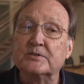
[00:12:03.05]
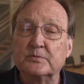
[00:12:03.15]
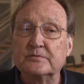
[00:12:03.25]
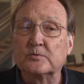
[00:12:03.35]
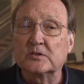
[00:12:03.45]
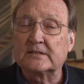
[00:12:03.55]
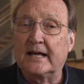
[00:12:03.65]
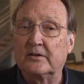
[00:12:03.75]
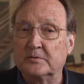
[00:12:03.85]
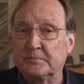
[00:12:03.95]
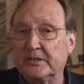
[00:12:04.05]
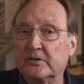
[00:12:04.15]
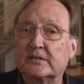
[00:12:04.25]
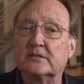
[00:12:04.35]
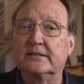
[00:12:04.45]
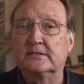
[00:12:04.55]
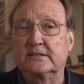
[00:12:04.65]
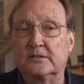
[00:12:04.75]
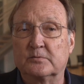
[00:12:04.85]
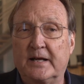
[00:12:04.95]
that we've worked out empirically and
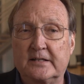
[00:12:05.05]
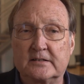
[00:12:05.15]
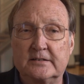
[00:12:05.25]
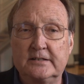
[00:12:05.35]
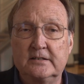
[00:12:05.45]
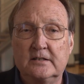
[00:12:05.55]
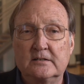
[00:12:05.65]
theoretically,